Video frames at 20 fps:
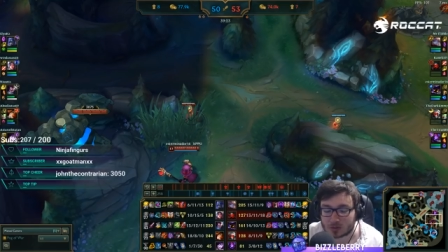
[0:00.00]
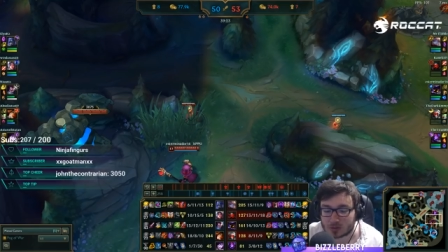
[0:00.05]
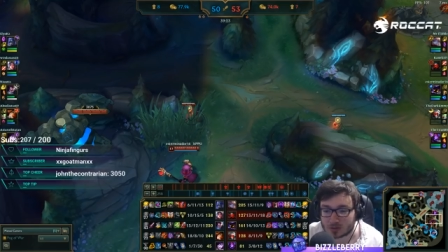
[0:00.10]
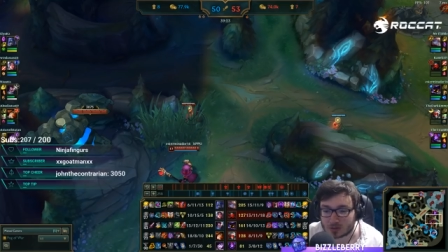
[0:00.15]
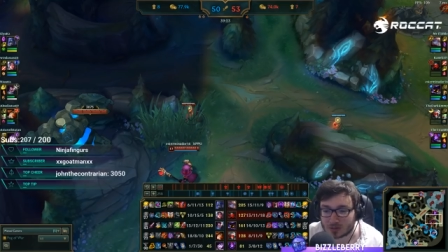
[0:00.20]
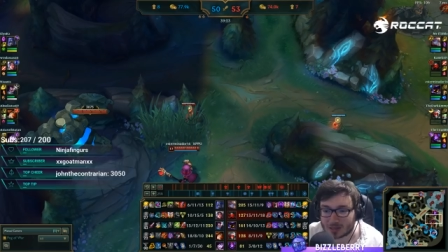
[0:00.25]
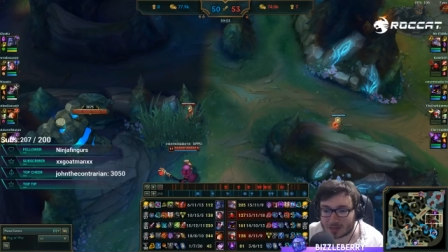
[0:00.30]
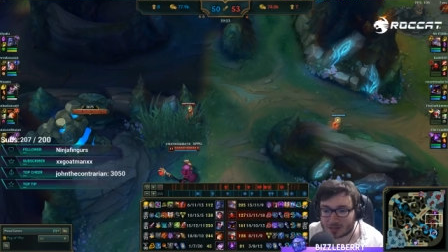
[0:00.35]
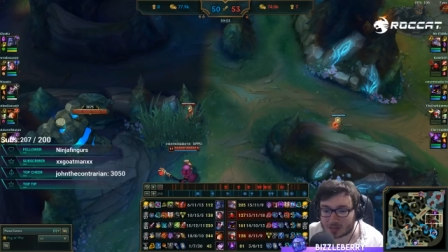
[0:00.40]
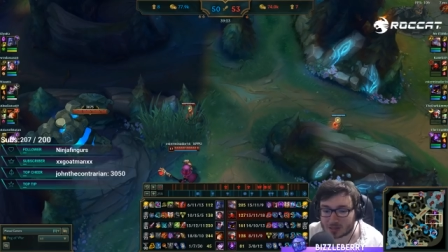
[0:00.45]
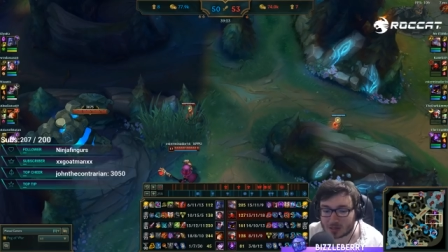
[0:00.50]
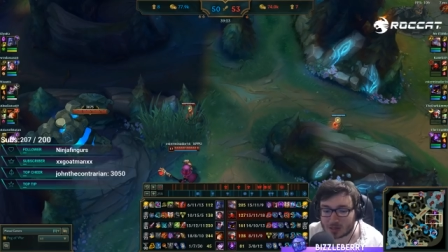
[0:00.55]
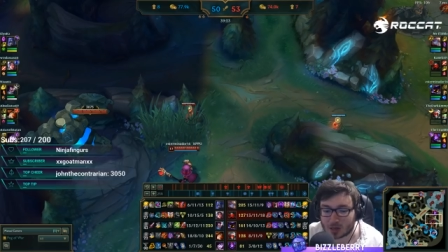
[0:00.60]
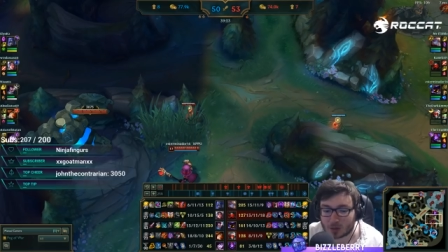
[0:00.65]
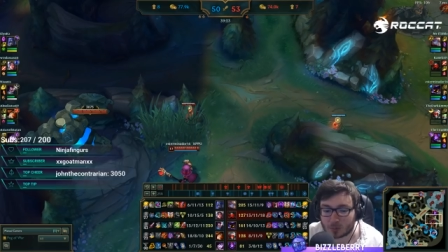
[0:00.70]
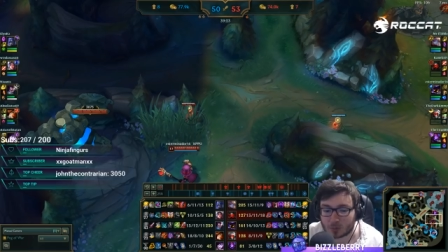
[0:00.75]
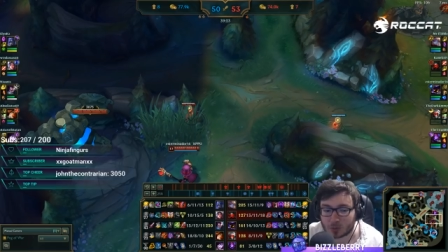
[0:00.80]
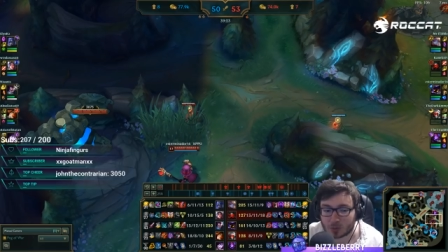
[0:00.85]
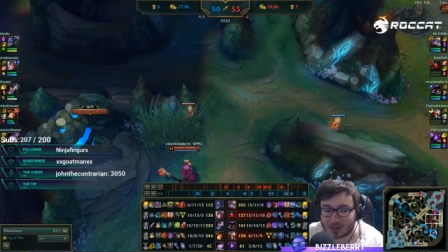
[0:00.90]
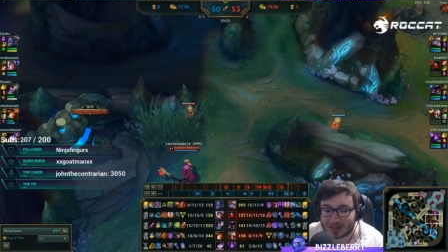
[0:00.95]
So that's going to
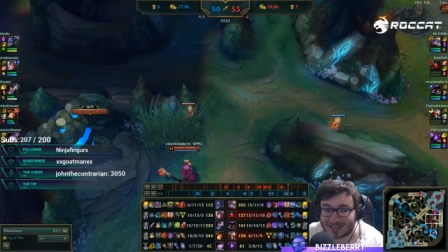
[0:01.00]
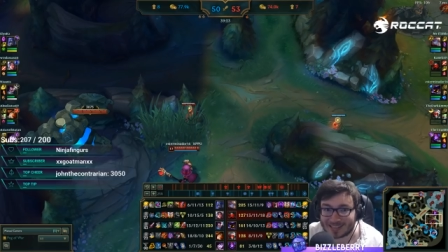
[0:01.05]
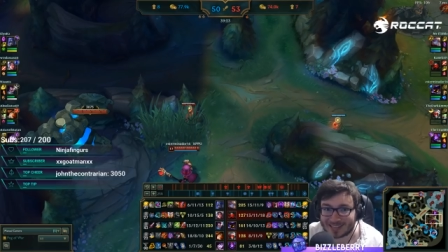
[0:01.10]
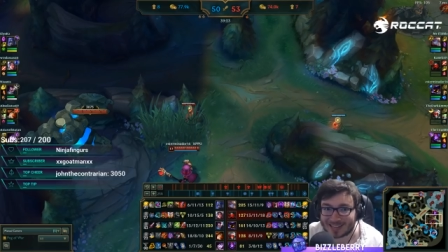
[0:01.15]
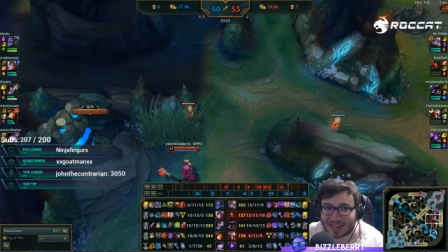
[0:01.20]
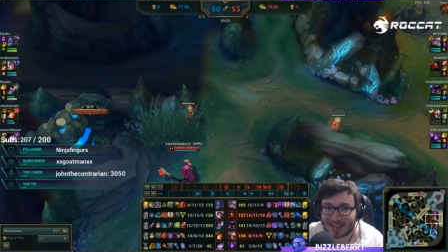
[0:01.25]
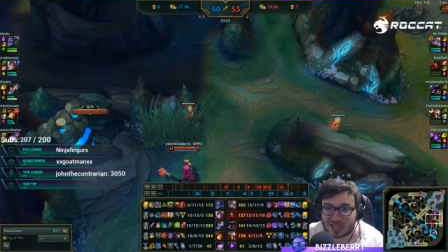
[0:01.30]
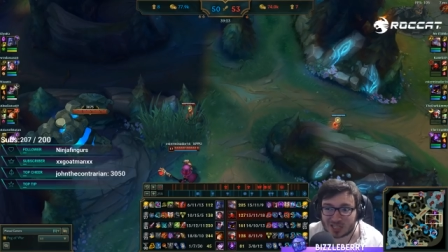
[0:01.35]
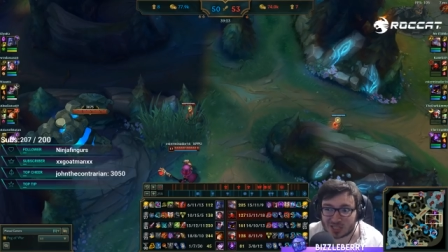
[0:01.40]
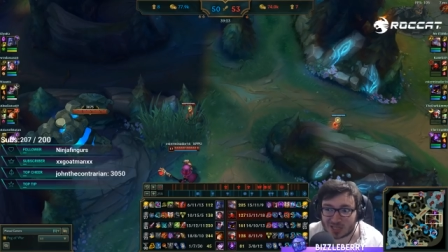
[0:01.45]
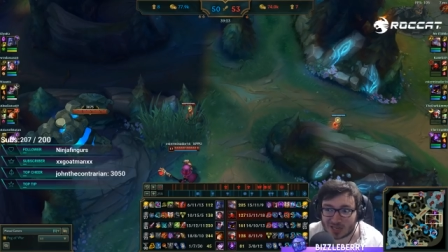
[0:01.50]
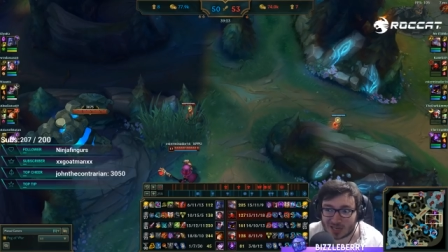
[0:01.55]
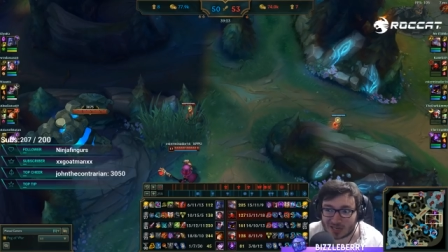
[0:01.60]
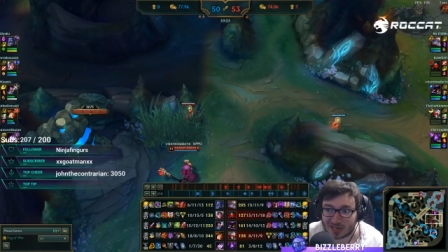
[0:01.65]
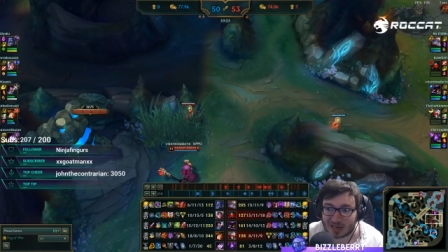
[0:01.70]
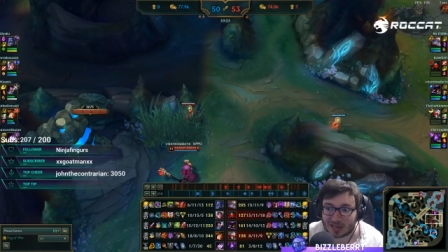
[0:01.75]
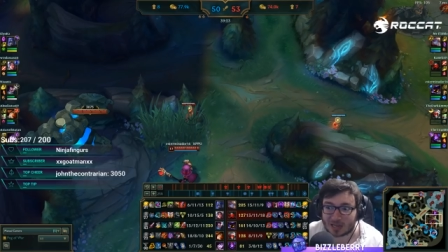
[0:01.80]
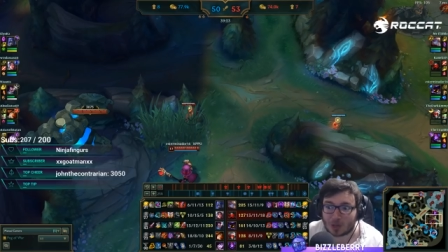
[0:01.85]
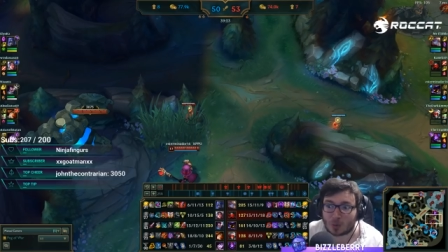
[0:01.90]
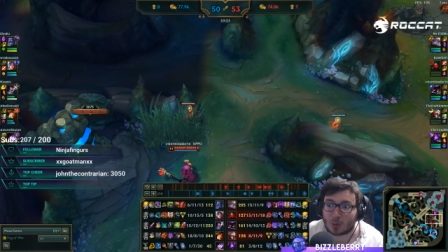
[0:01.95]
help you engage in
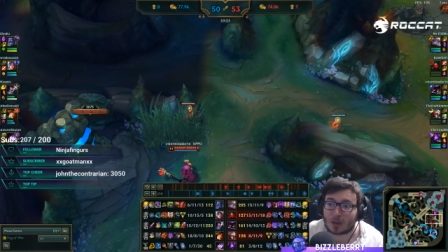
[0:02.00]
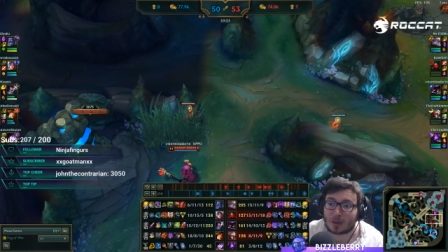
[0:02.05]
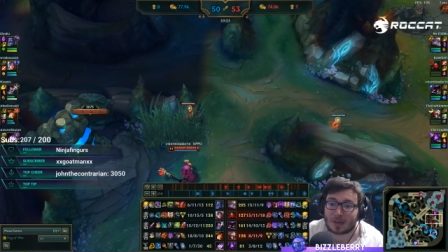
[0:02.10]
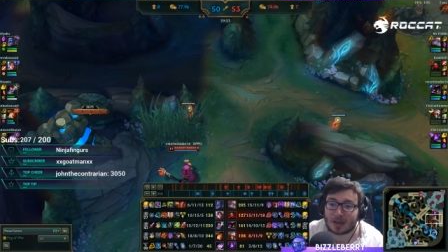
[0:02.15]
any way,